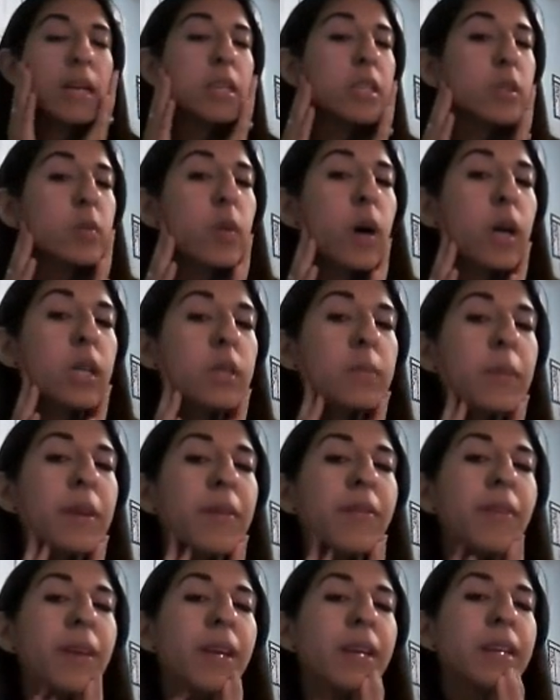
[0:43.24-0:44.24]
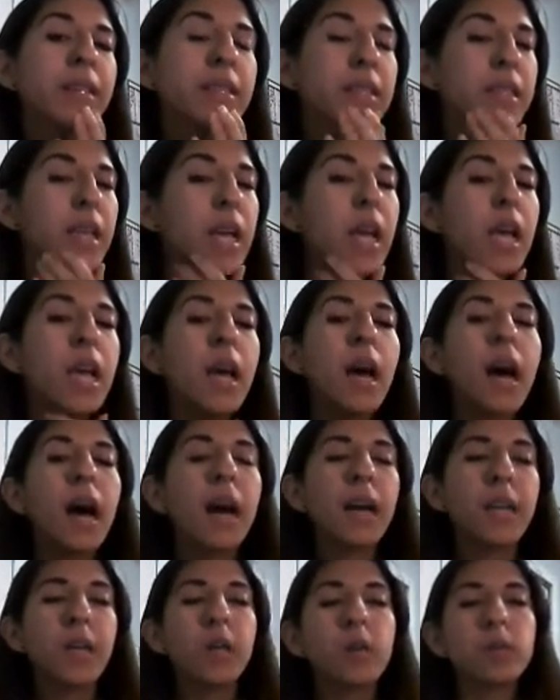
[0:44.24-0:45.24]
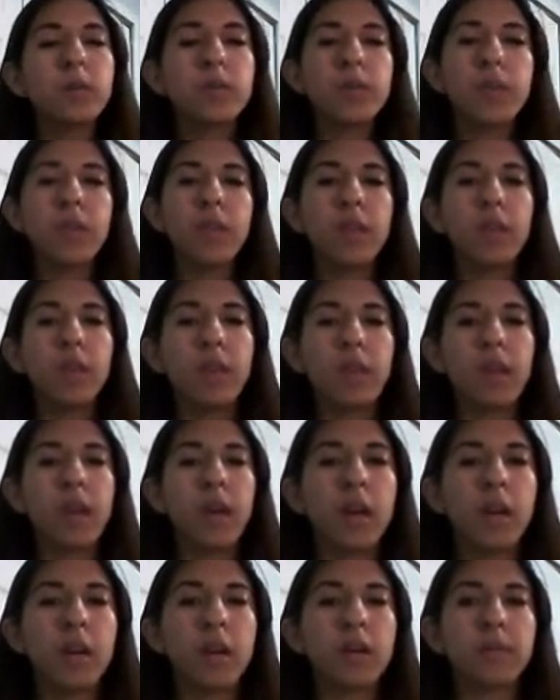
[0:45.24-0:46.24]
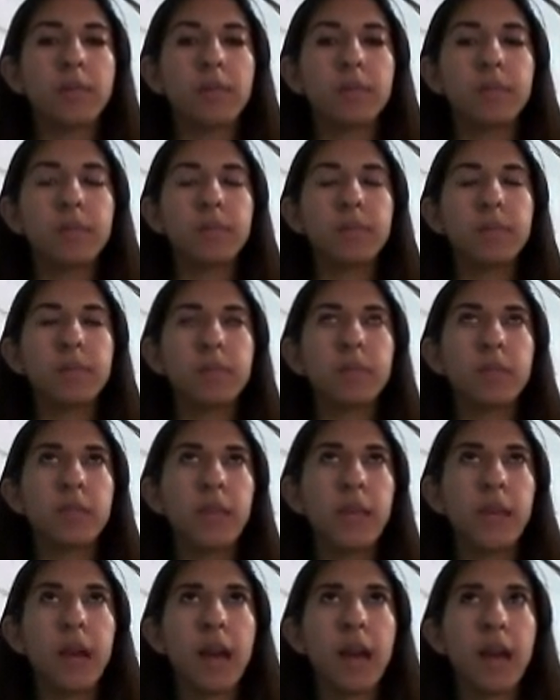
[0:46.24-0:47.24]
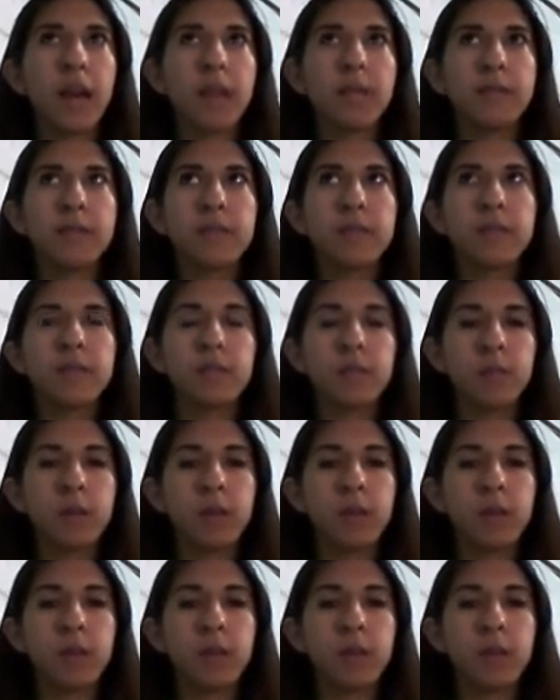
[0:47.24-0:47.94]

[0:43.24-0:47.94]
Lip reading: just washed my face. I used the St. Ives,